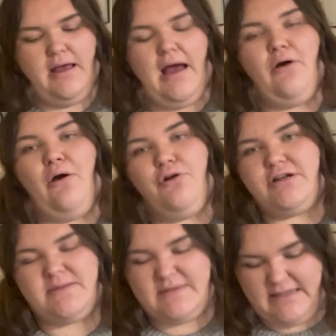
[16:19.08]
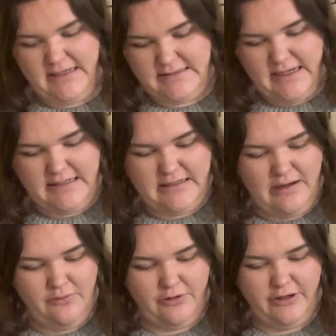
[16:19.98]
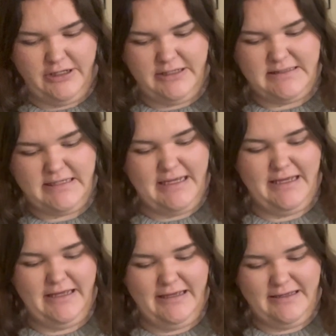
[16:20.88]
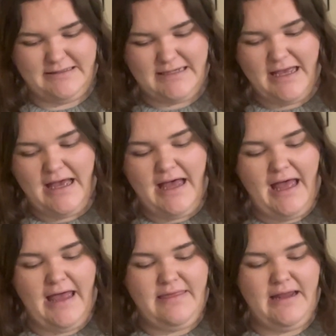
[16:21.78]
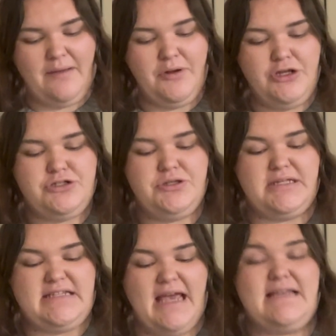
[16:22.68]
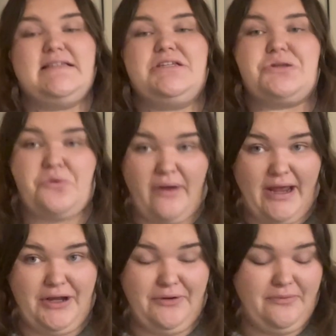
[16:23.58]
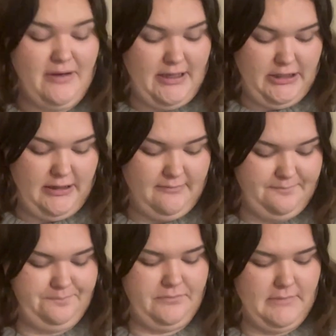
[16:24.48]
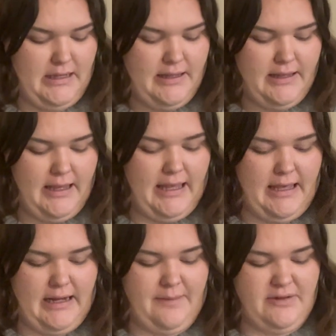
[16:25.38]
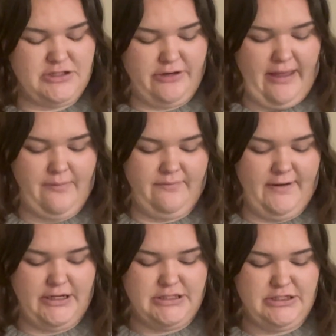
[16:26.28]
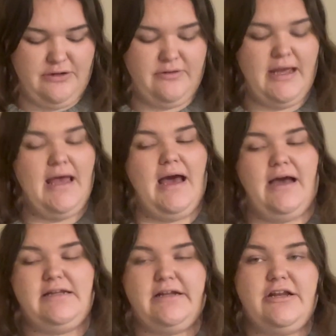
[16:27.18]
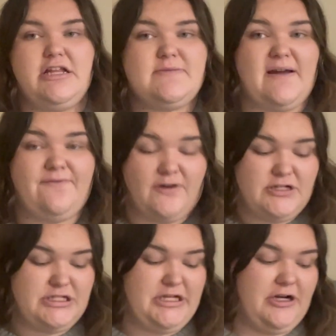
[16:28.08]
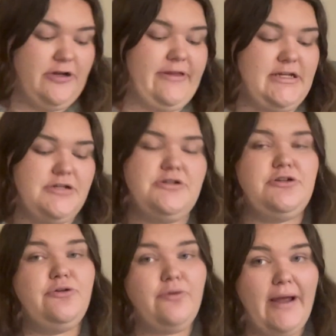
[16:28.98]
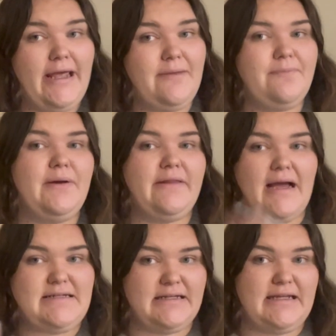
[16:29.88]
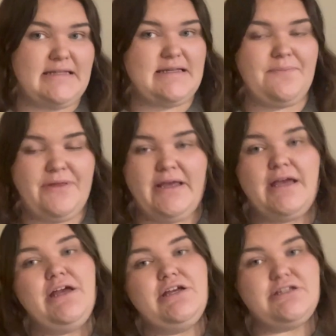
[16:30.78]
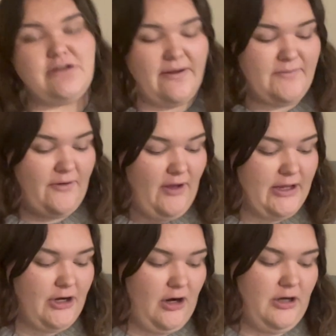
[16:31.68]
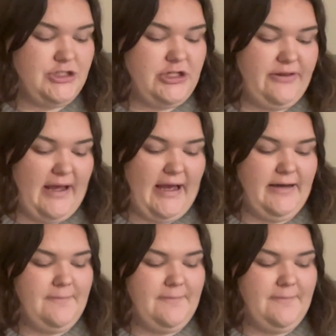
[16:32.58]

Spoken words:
I ordered some seeds. I did not order onion seeds. And then I'm gonna do the Texas grano onion. And I'm gonna start that one very soon. I did onions my first year. They didn't do great, but I did get something, so I'm encouraged on that.